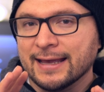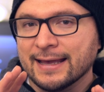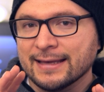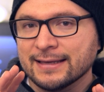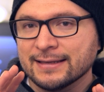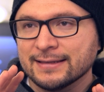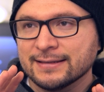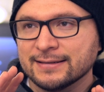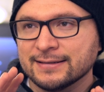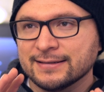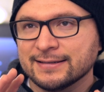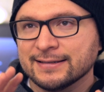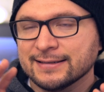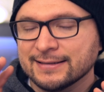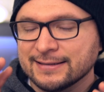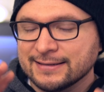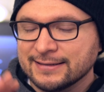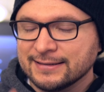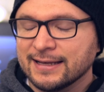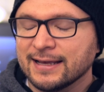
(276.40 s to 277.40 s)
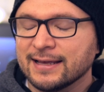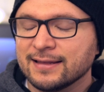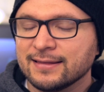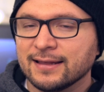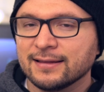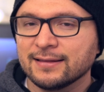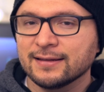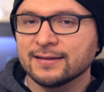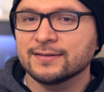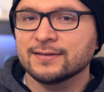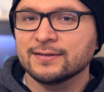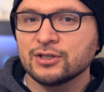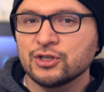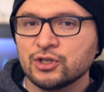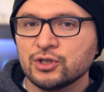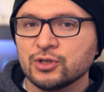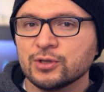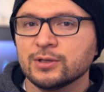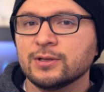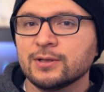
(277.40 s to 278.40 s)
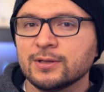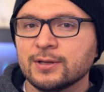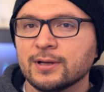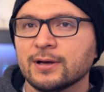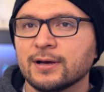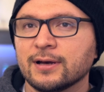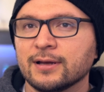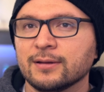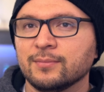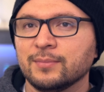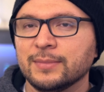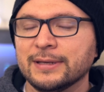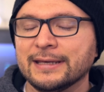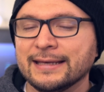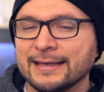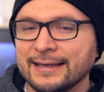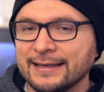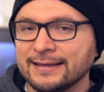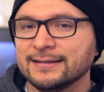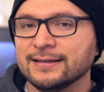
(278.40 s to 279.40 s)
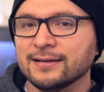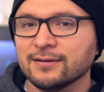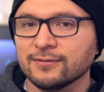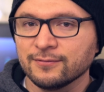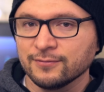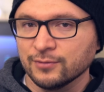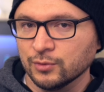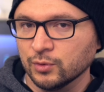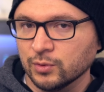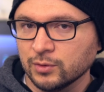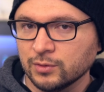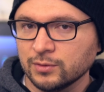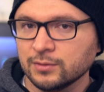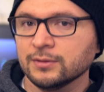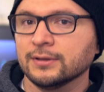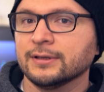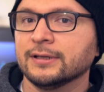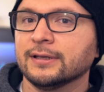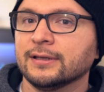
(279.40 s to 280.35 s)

has said that this should not be easy to fool,